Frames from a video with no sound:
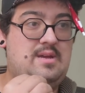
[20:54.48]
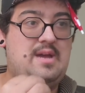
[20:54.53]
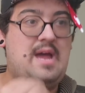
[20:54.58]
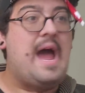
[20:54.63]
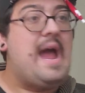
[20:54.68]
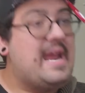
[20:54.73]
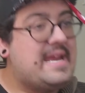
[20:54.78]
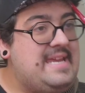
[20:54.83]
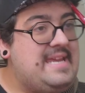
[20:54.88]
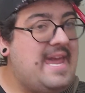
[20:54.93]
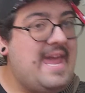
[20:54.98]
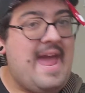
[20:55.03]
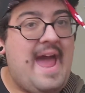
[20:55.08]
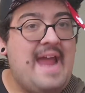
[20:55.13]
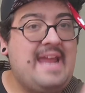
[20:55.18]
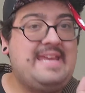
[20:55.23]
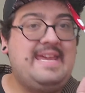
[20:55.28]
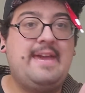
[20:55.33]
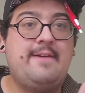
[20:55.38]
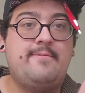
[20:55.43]
I
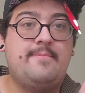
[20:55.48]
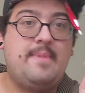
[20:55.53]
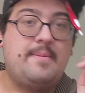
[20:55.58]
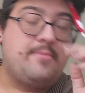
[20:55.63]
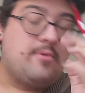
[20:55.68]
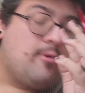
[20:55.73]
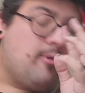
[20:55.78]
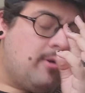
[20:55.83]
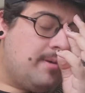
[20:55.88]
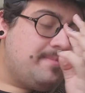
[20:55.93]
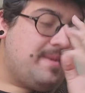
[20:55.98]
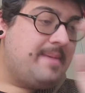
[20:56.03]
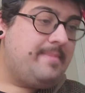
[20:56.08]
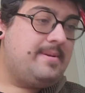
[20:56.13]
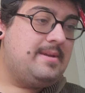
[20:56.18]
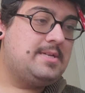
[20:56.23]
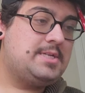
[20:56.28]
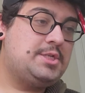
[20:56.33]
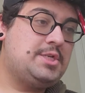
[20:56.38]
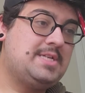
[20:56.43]
can't remember. Or
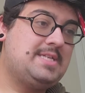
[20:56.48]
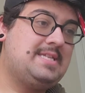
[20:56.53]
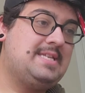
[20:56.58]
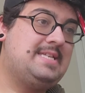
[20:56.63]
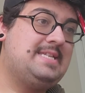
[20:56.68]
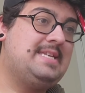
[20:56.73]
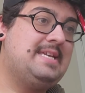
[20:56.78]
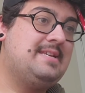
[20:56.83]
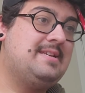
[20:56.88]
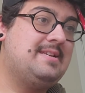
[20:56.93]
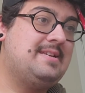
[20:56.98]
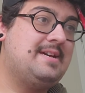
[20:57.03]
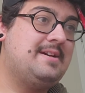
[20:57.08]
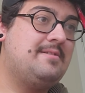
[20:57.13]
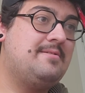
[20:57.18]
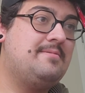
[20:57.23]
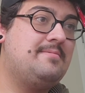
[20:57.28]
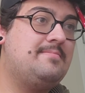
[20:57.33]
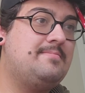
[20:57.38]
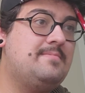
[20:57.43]
maybe it's just the
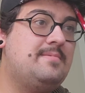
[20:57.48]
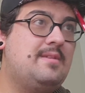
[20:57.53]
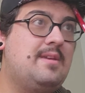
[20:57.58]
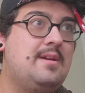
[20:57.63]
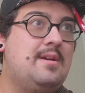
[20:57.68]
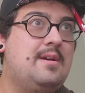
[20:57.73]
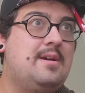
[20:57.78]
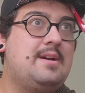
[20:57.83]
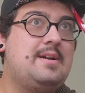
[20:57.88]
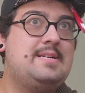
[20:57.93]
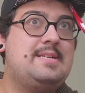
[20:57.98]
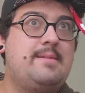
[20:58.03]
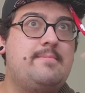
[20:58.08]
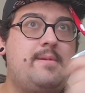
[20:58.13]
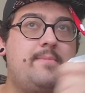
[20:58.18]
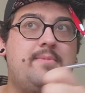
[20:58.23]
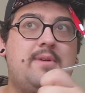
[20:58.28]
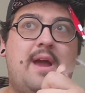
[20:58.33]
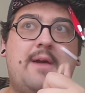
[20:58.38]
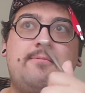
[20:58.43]
Citadel. Because I
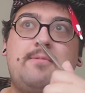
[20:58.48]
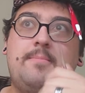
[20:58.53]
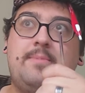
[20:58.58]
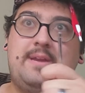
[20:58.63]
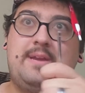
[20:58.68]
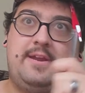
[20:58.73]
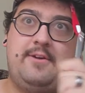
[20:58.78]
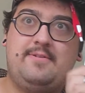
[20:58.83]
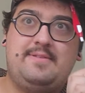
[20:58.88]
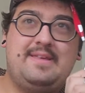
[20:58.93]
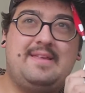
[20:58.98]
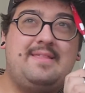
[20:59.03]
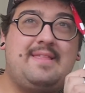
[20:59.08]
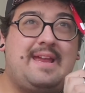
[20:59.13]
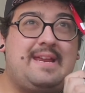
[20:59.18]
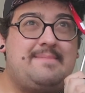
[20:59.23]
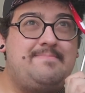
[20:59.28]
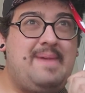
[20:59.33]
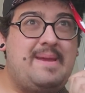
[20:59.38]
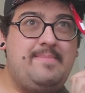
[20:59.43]
remember hearing that,
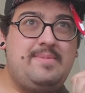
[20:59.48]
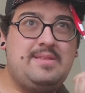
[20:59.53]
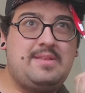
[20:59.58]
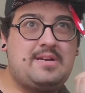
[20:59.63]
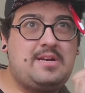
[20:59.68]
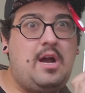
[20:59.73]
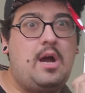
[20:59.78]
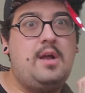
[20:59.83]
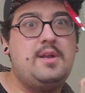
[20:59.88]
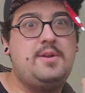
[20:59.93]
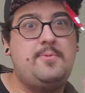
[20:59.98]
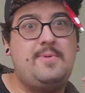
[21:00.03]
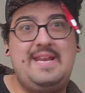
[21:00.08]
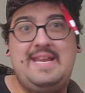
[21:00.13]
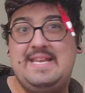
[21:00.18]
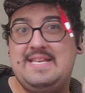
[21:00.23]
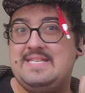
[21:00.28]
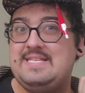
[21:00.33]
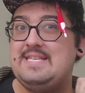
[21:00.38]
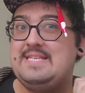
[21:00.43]
like, maybe the Conduit
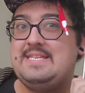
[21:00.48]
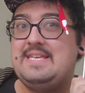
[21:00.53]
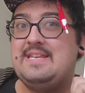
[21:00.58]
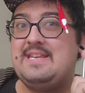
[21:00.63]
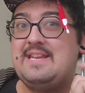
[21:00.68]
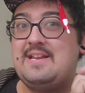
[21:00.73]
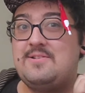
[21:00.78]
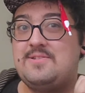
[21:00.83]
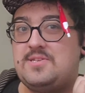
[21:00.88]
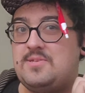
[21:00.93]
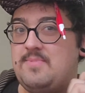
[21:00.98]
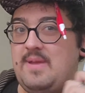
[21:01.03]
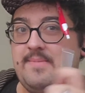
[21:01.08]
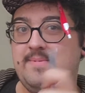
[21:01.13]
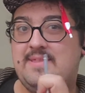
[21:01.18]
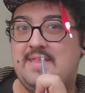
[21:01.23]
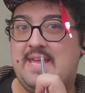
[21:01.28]
is the Citadel, so maybe